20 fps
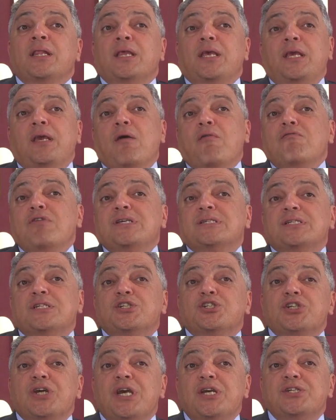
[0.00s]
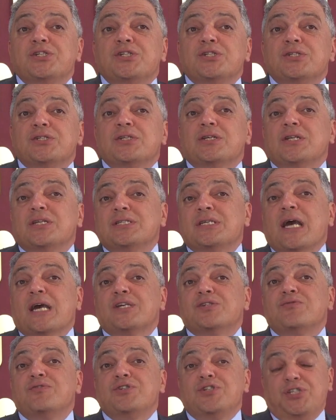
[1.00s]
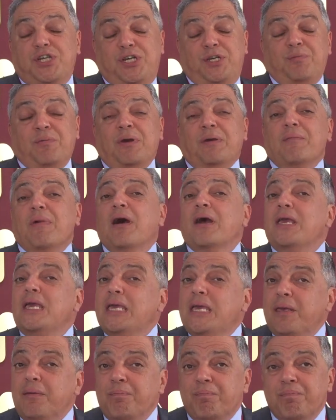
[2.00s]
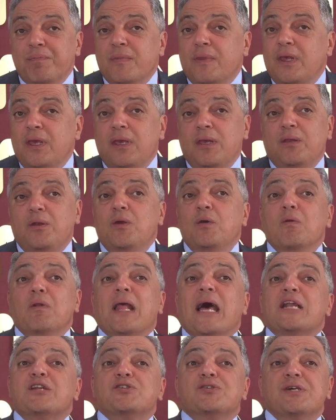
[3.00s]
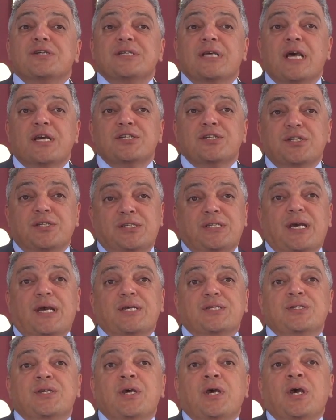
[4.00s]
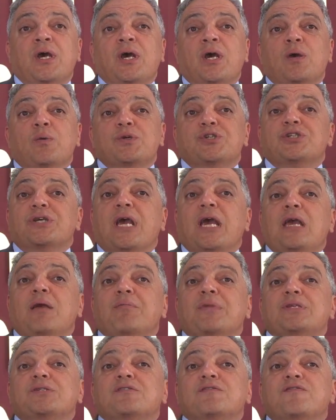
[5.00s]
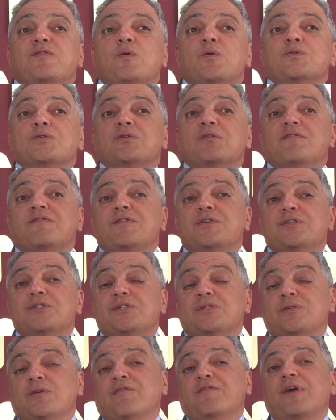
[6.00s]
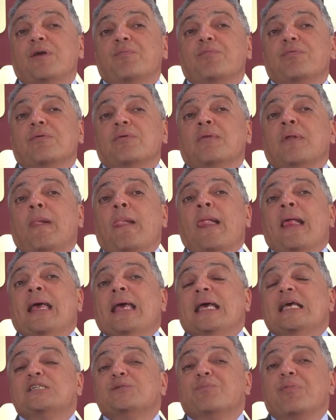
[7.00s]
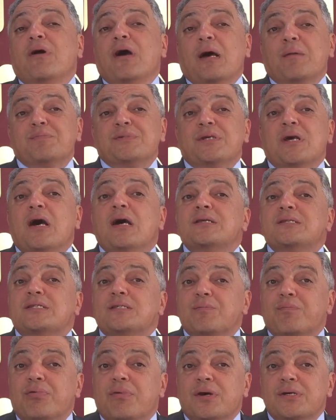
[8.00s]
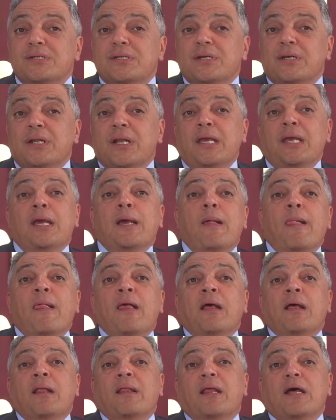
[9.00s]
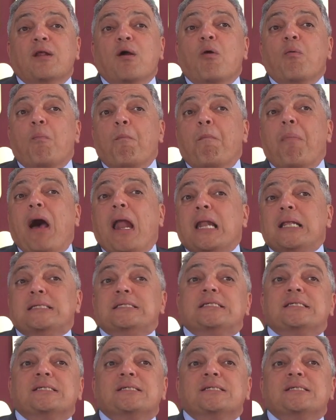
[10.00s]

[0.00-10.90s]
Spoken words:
the recent changes to the tax regime, i.e. the new land transaction tax, which came into force on the 1st of April, is perhaps unsurprisingly that on balance